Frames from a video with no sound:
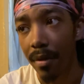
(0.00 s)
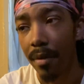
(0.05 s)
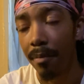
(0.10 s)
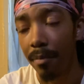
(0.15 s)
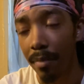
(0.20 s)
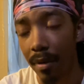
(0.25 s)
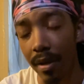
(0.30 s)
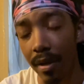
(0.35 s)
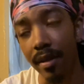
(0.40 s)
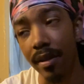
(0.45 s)

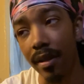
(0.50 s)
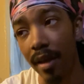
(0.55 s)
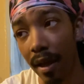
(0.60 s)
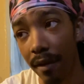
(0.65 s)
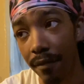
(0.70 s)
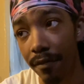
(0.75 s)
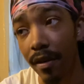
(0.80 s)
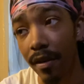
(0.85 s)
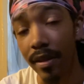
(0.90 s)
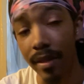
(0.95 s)
But I
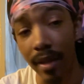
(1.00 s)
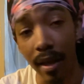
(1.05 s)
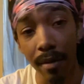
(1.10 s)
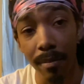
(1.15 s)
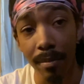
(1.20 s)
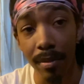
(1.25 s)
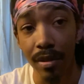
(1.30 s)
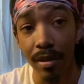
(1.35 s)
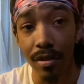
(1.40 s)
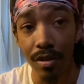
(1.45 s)
feel like that'd
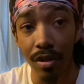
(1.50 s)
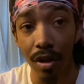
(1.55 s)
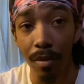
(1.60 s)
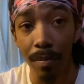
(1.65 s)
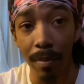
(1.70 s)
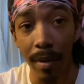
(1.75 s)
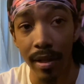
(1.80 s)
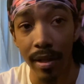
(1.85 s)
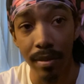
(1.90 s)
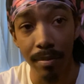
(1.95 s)
be a dope
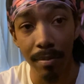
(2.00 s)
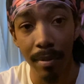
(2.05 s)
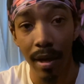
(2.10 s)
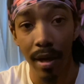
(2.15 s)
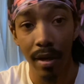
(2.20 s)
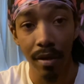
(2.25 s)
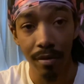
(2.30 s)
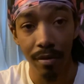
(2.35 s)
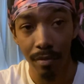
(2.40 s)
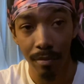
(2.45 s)
ass
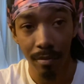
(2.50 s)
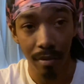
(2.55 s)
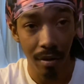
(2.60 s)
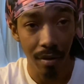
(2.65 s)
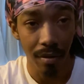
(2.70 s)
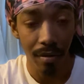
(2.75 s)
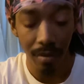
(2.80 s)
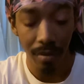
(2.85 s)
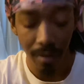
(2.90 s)
battle, bro.